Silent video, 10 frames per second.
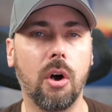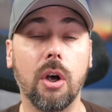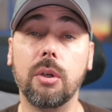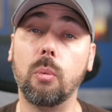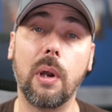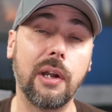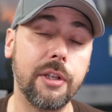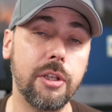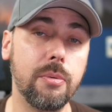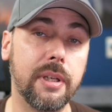on where
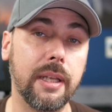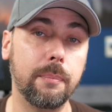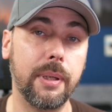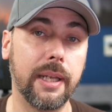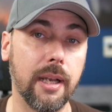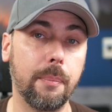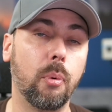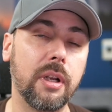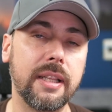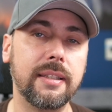you can pick up
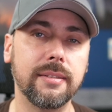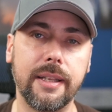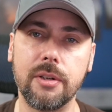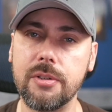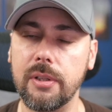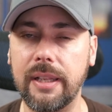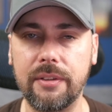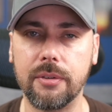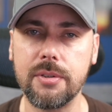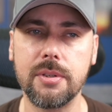one of these
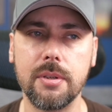lasers.